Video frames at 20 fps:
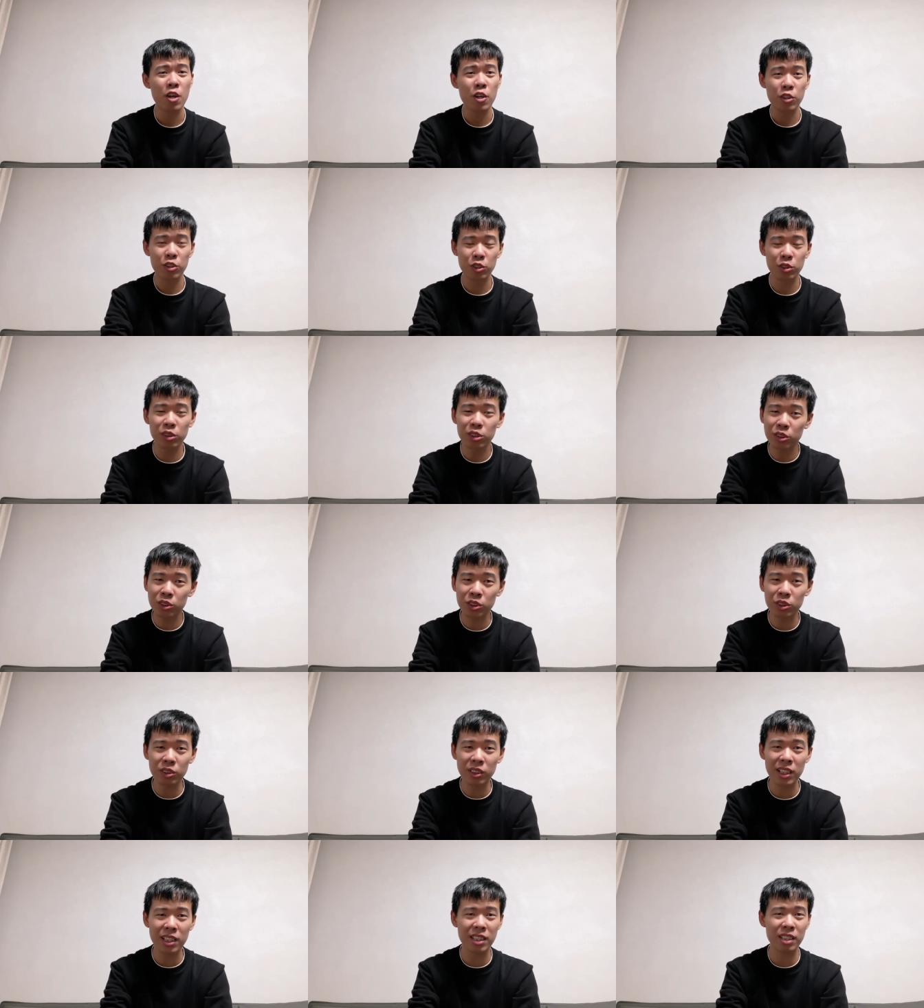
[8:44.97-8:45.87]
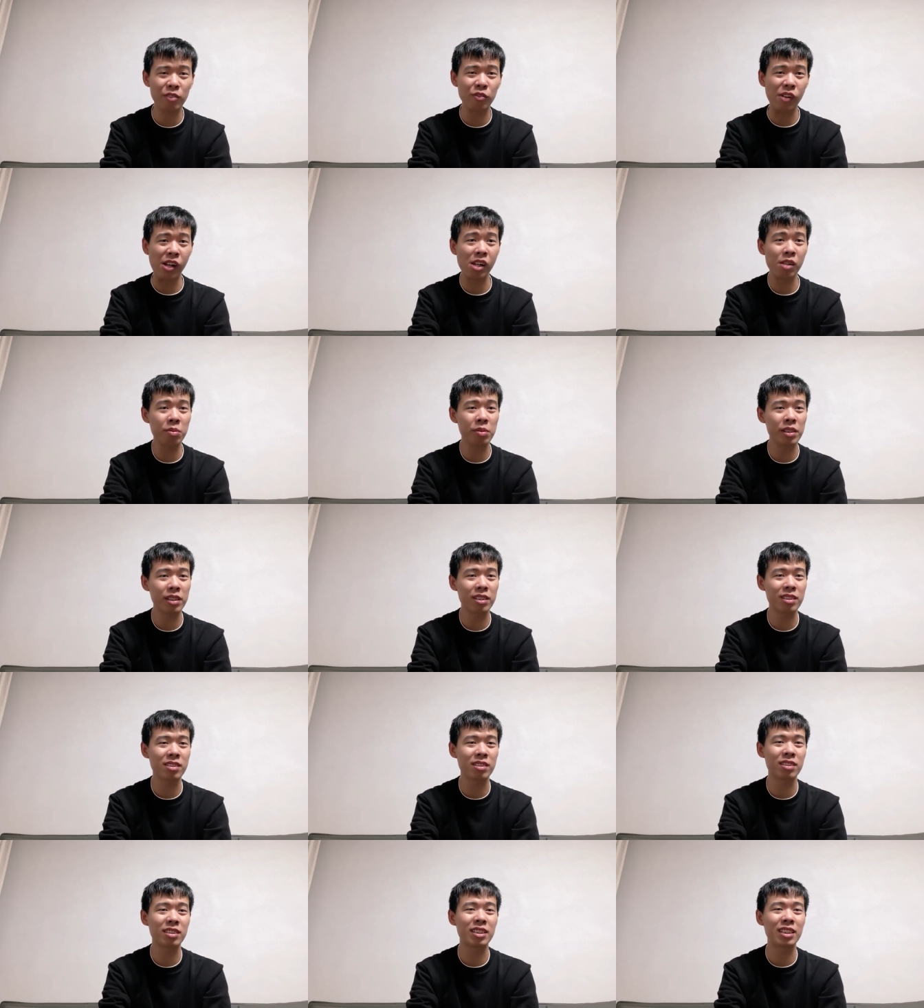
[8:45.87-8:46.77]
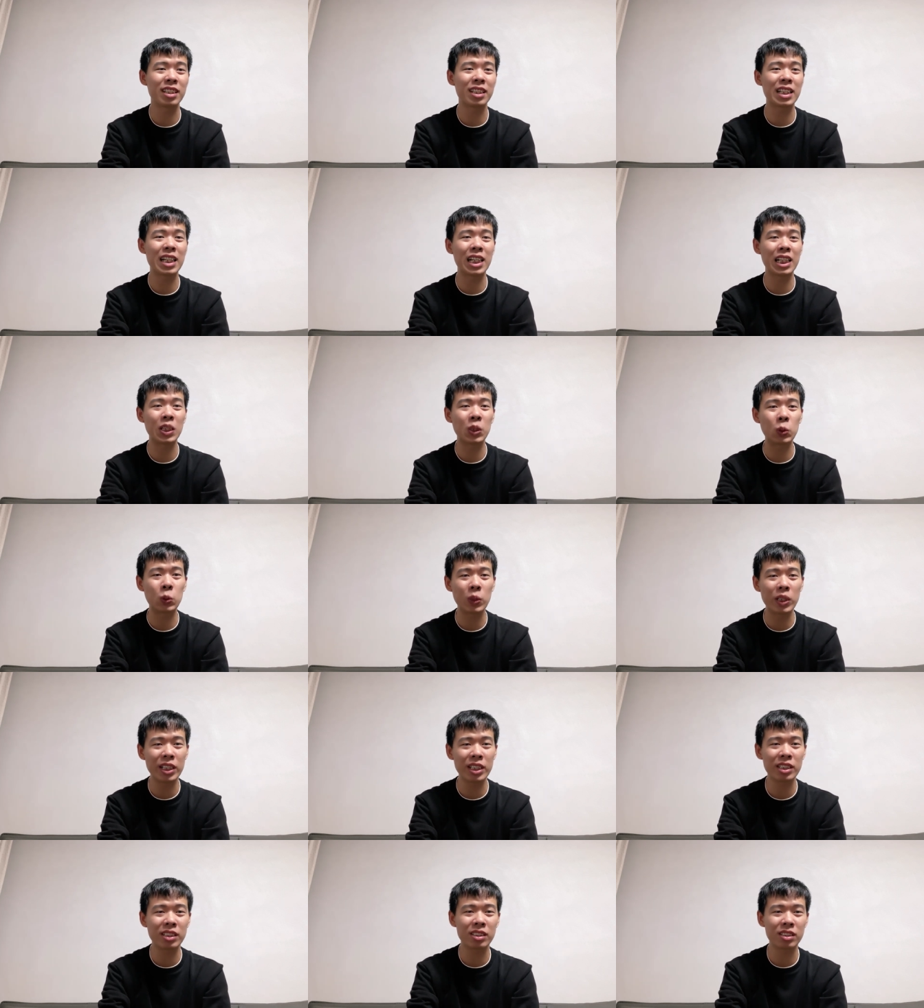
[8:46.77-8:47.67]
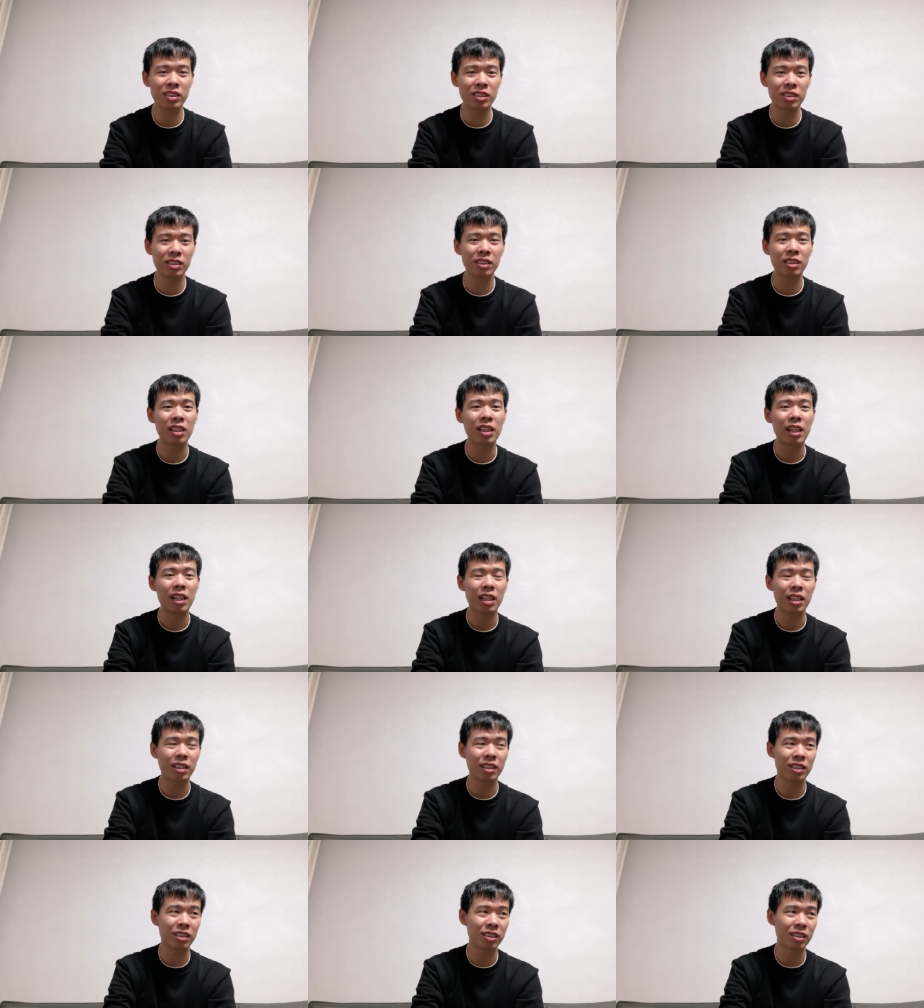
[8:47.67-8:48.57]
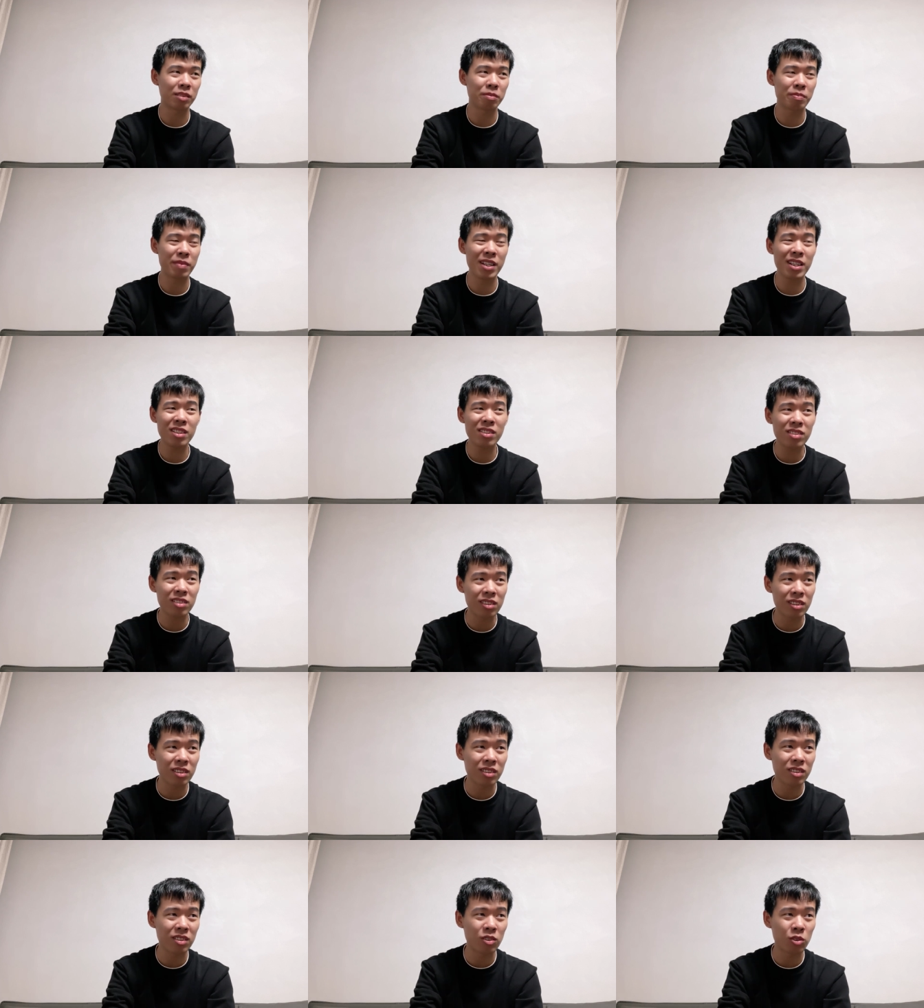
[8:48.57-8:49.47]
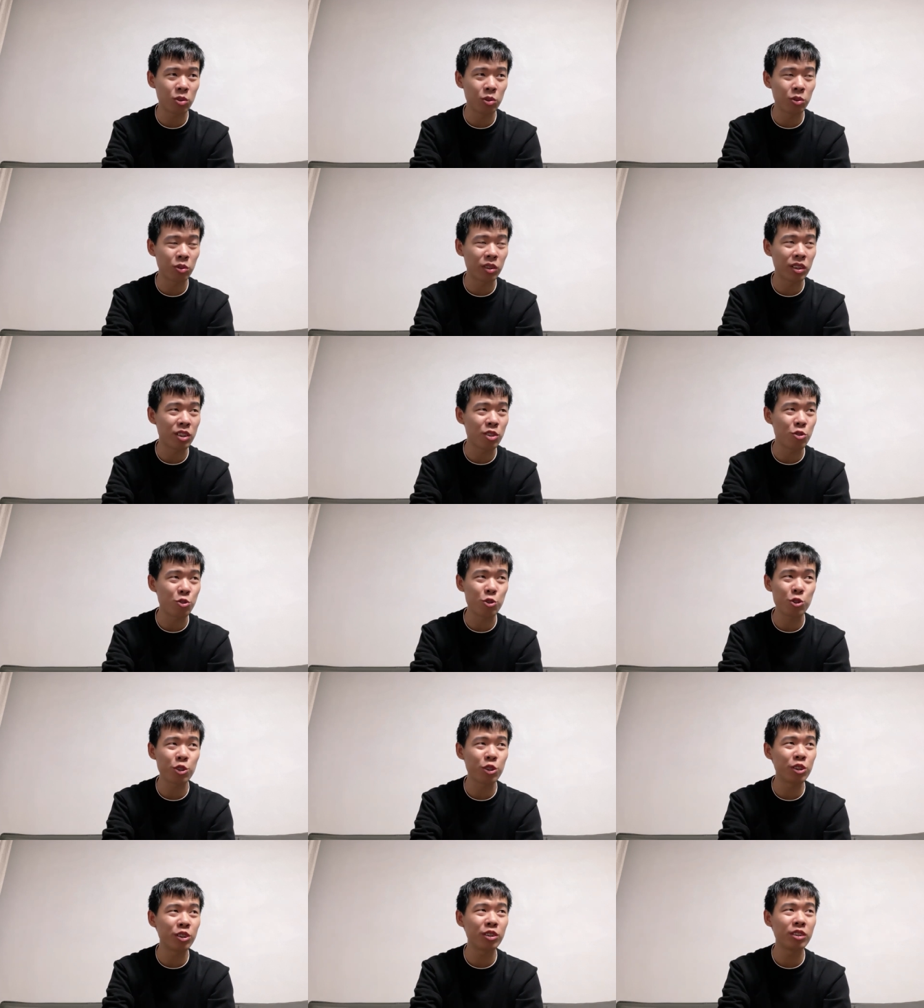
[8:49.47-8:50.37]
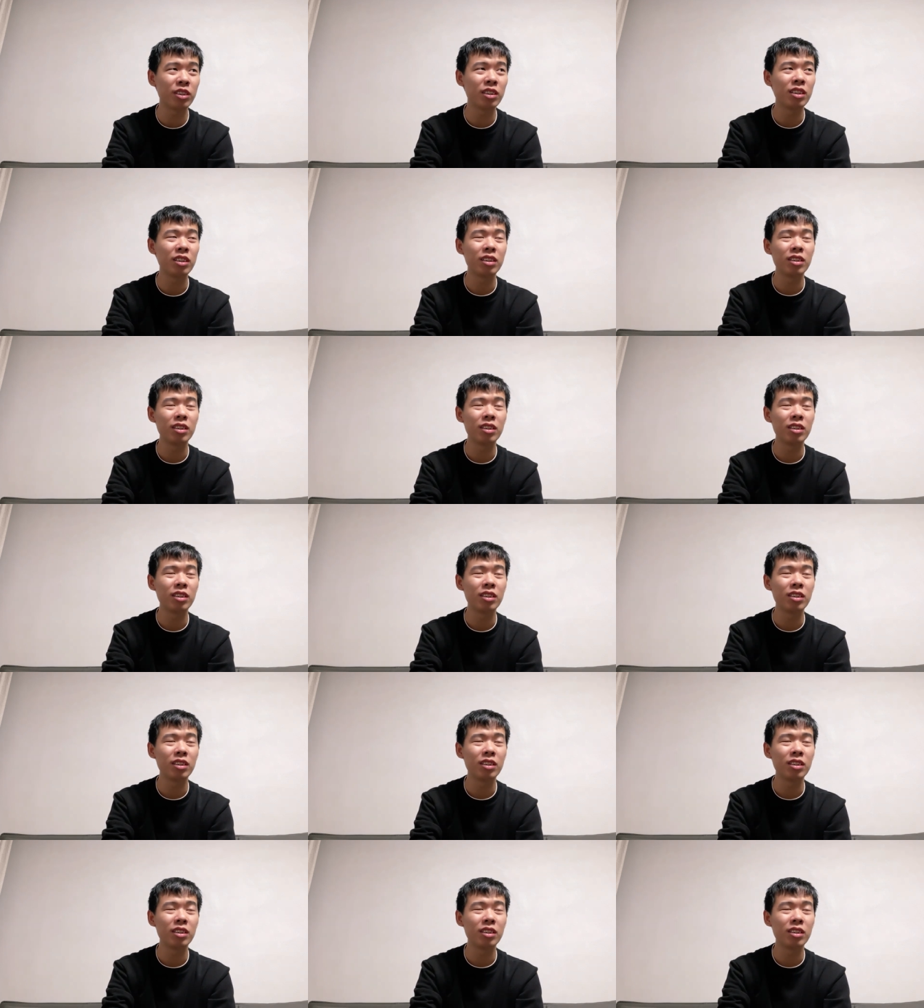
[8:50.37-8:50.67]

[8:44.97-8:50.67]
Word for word: You also can develop it in other ways and methods to control